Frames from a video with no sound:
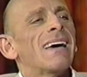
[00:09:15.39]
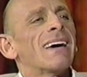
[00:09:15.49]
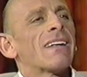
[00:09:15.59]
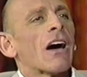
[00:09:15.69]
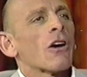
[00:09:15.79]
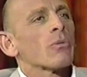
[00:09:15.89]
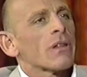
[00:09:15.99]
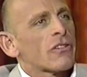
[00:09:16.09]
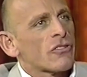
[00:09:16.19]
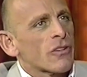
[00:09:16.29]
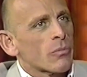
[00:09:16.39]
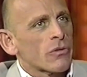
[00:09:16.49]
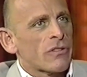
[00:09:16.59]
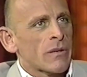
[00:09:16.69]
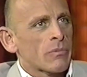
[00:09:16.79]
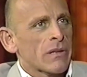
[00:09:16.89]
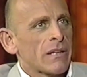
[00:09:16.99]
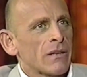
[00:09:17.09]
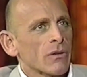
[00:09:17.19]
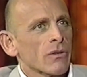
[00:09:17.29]
and our relationship was deeply
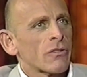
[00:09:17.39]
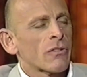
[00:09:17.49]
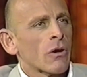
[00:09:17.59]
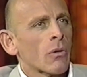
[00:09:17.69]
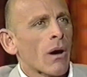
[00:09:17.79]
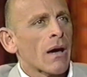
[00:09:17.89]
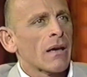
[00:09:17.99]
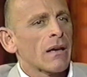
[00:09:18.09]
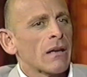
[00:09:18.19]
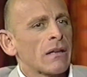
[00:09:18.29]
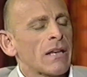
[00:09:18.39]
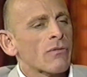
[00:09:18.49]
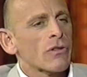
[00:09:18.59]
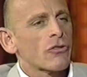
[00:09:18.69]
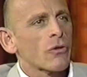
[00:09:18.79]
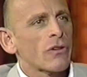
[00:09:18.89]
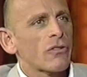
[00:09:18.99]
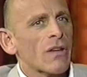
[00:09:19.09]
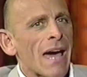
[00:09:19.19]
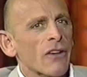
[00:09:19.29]
healed. So given the
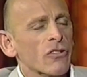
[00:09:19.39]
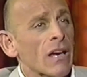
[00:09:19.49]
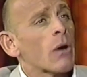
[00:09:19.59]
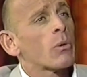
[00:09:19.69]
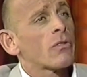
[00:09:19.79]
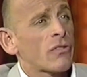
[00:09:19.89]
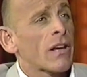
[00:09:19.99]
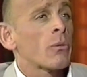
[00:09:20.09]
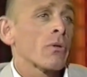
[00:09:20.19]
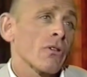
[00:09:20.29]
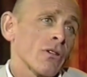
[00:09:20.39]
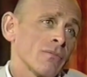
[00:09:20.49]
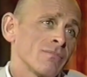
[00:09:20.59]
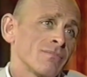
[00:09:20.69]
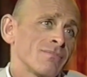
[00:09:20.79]
choice, actually, I would have stayed with her,